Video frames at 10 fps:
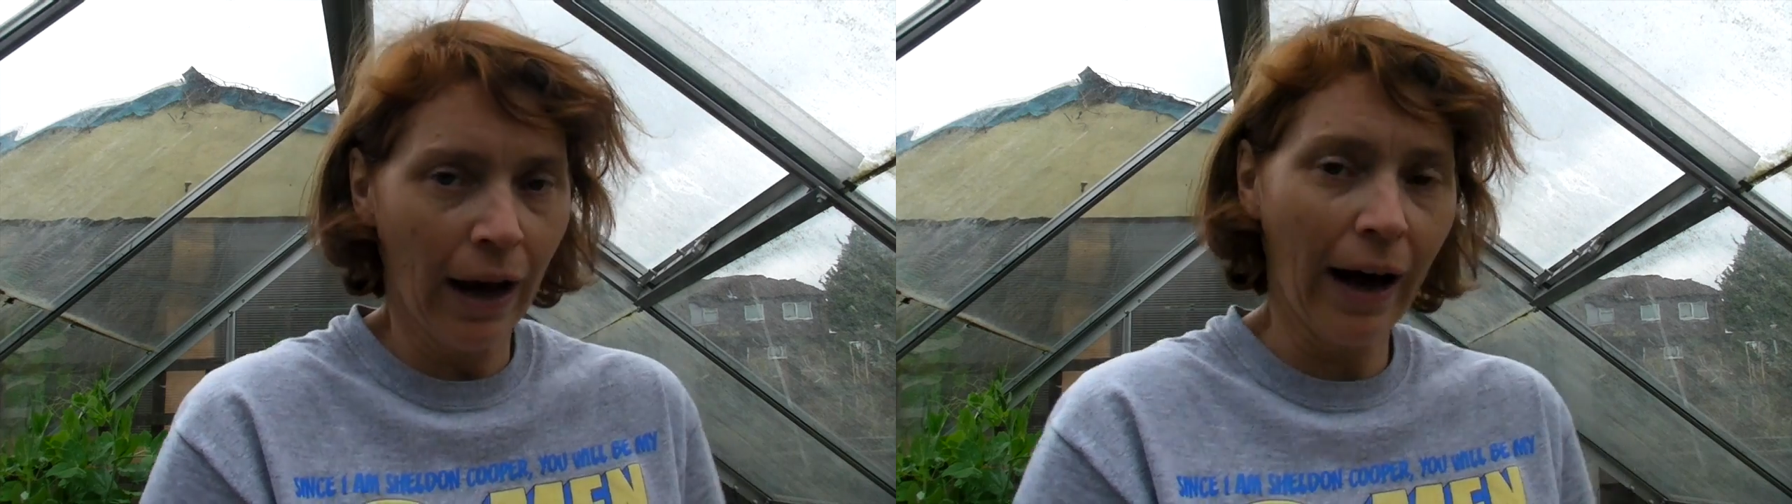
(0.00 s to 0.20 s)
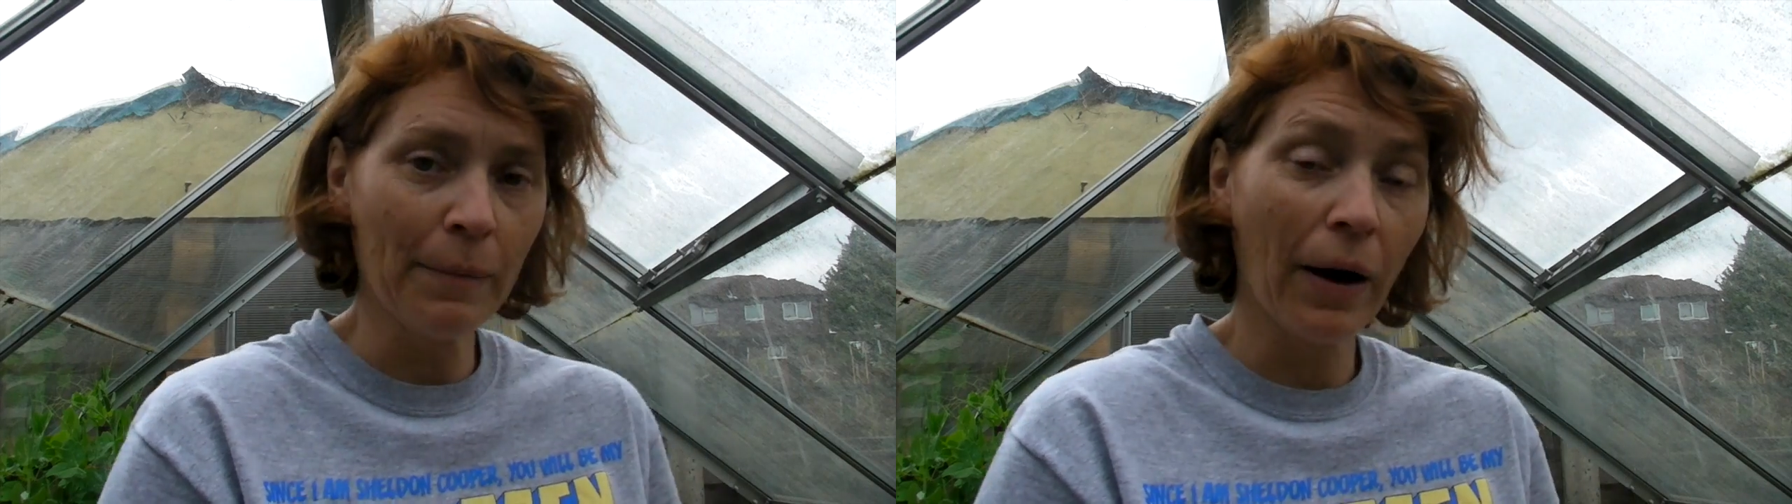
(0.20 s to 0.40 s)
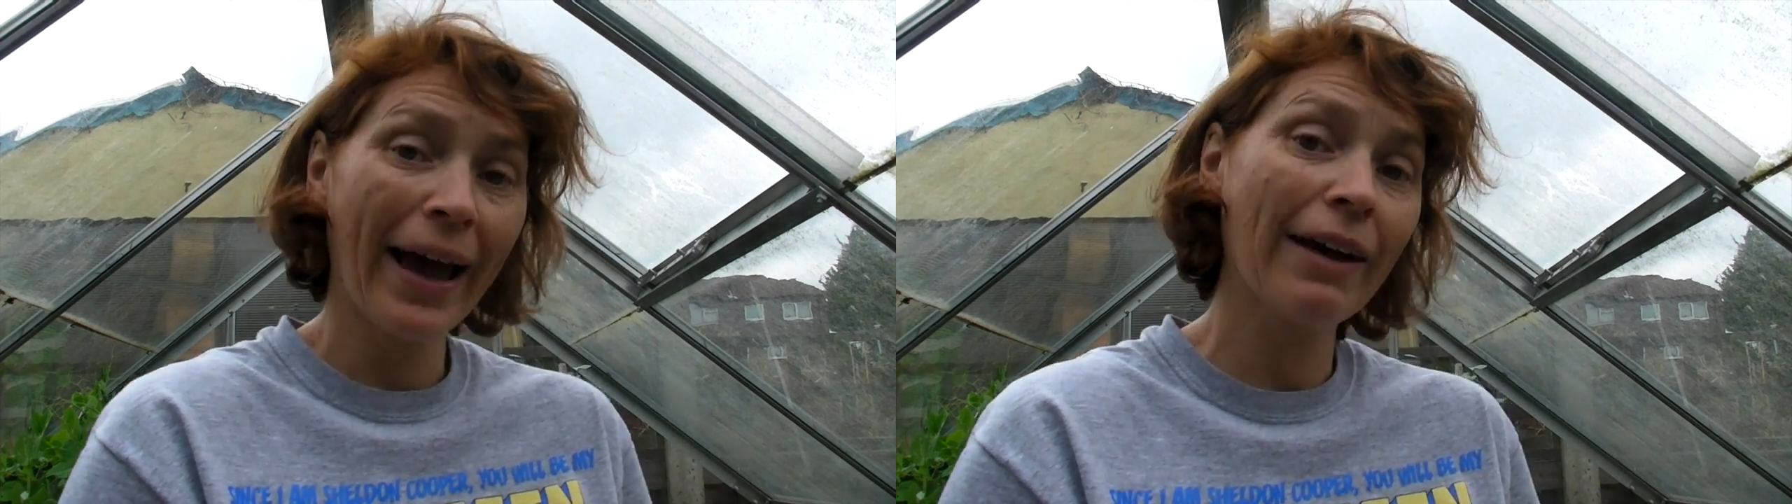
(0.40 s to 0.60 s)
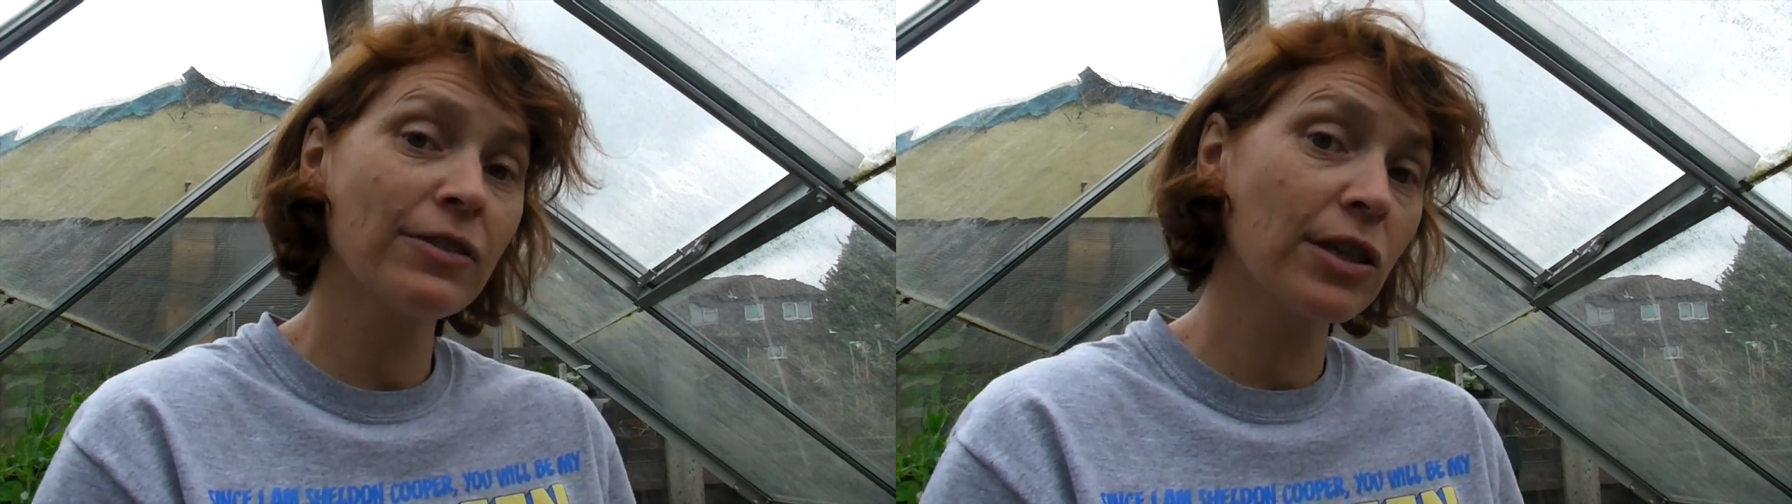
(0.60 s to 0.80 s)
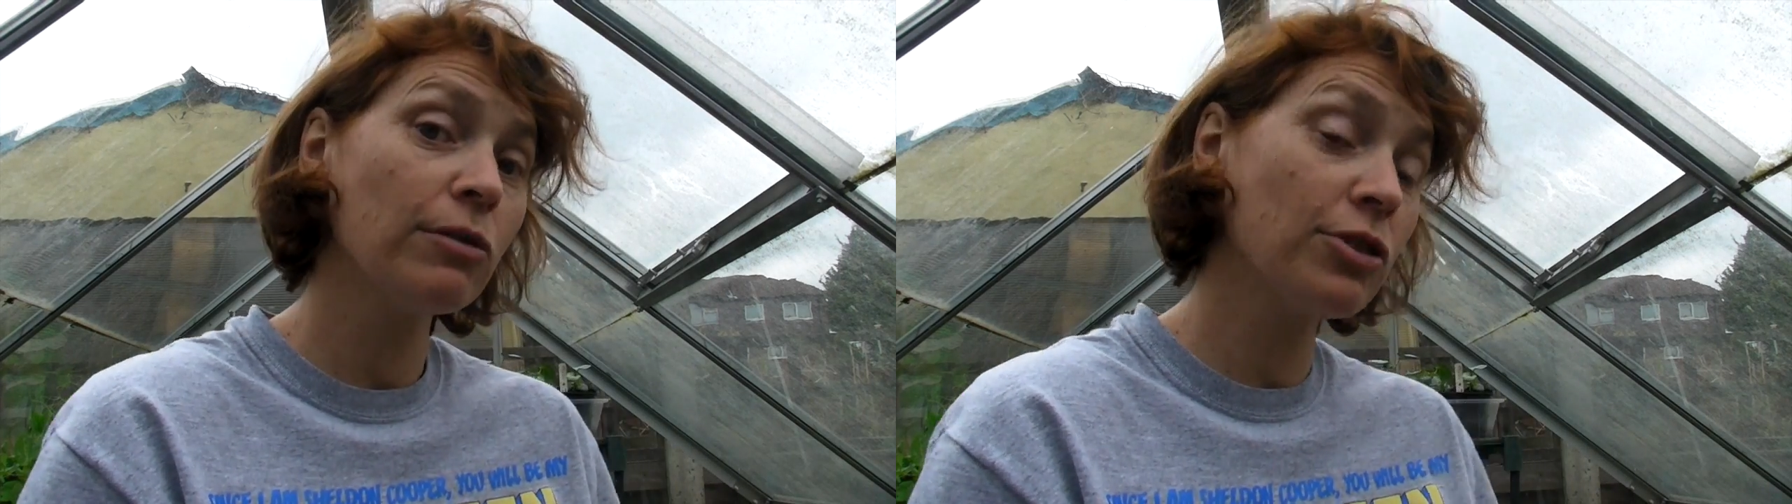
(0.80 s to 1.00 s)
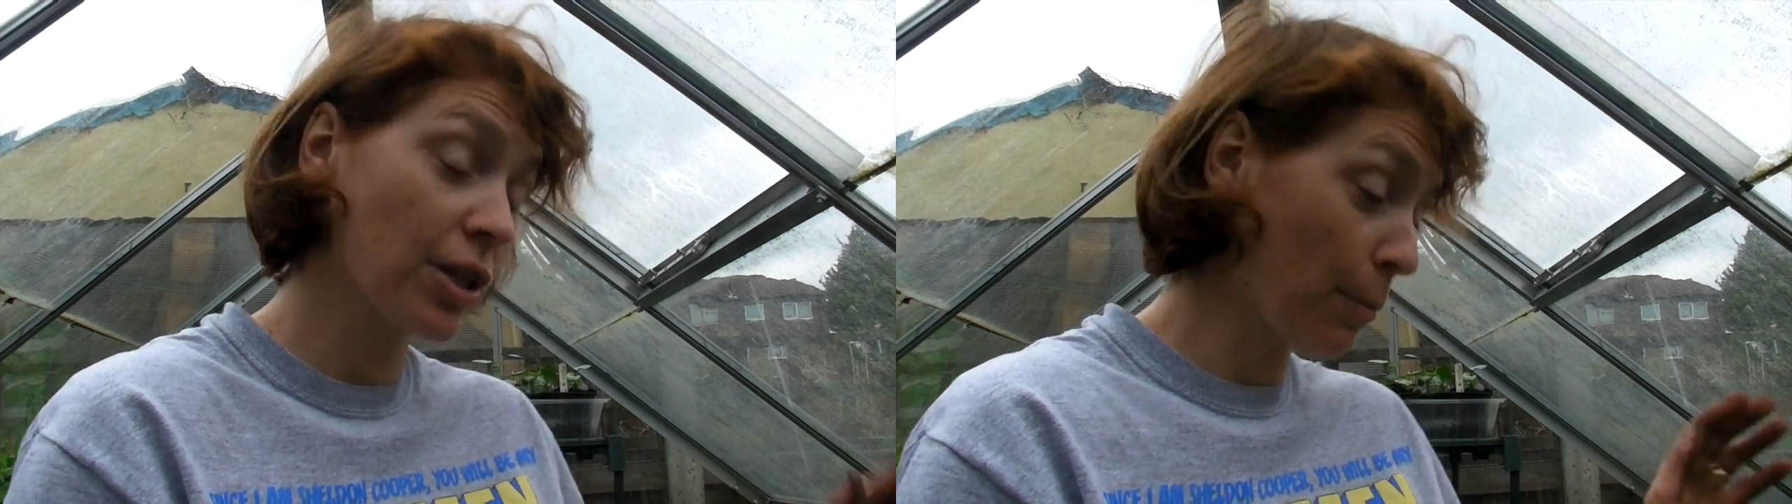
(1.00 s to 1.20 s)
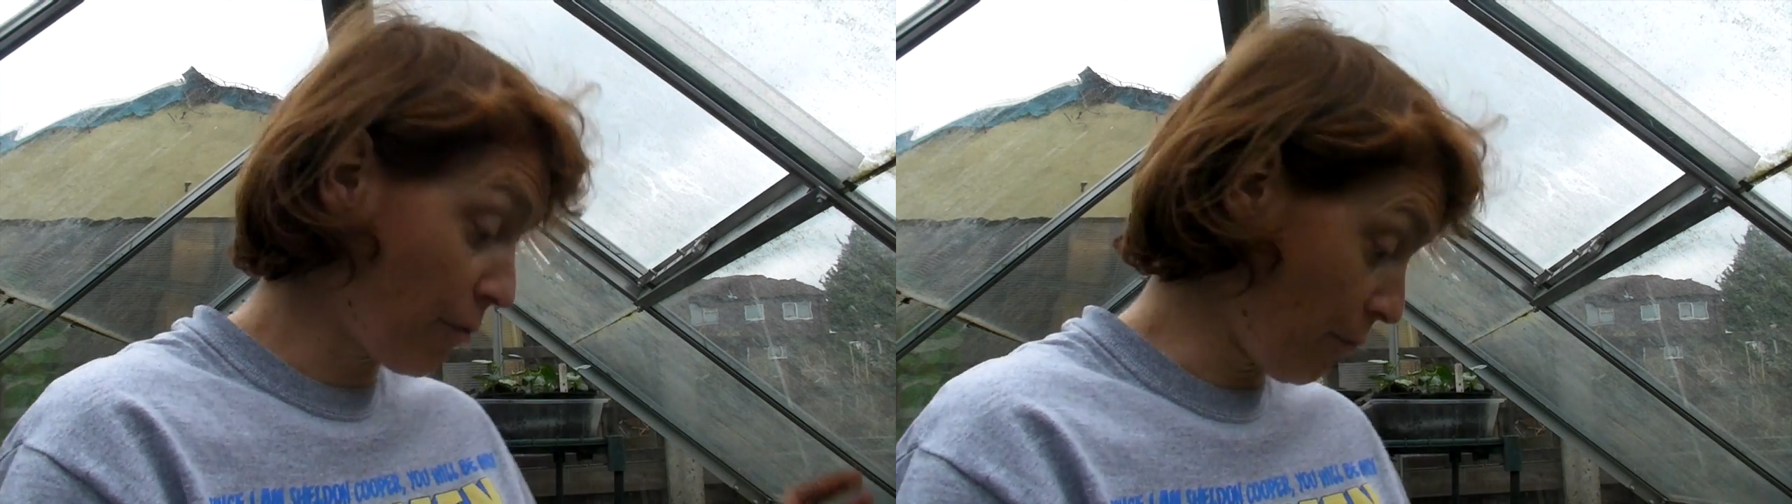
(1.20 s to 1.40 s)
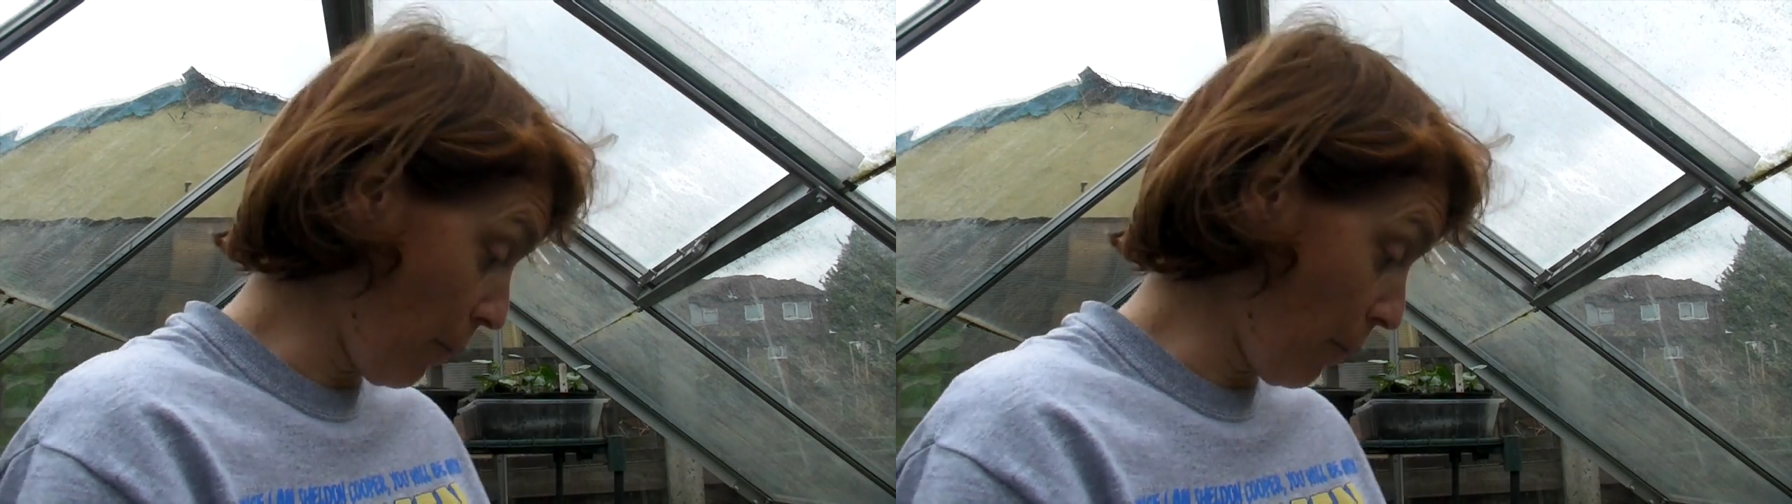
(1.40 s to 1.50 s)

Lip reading: I have sown some of